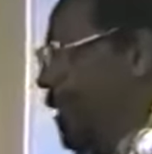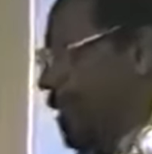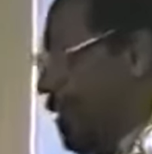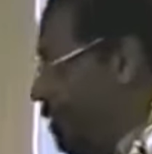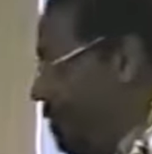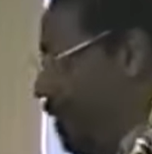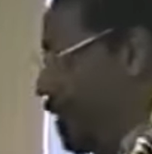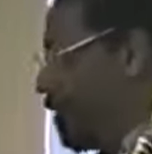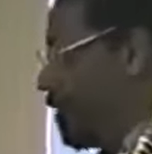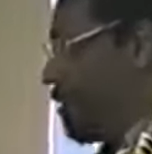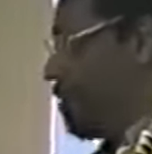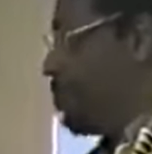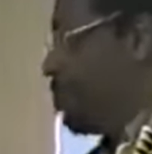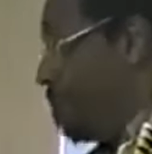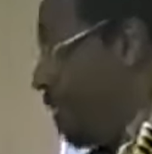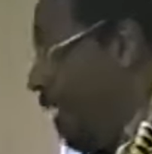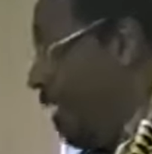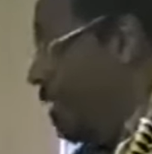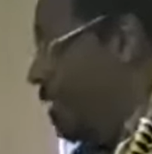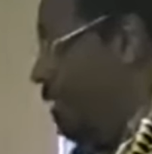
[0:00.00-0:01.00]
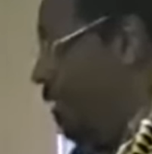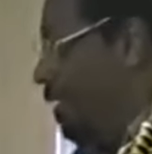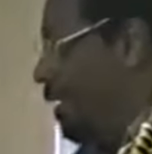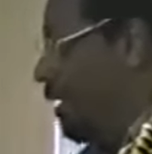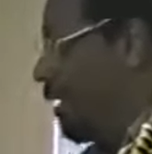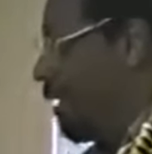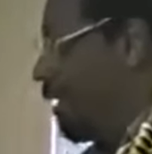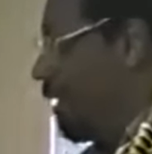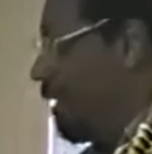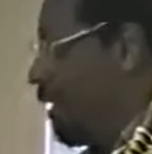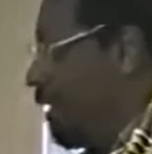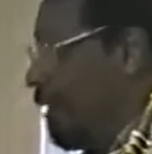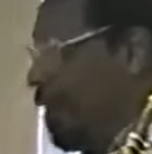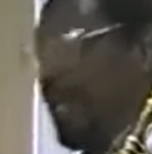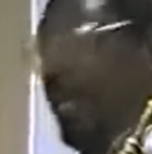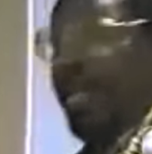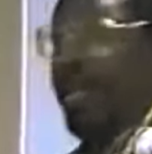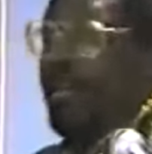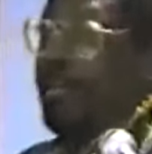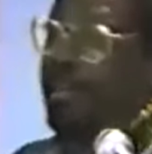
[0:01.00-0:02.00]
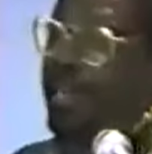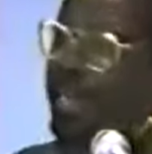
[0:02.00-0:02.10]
activities of men. And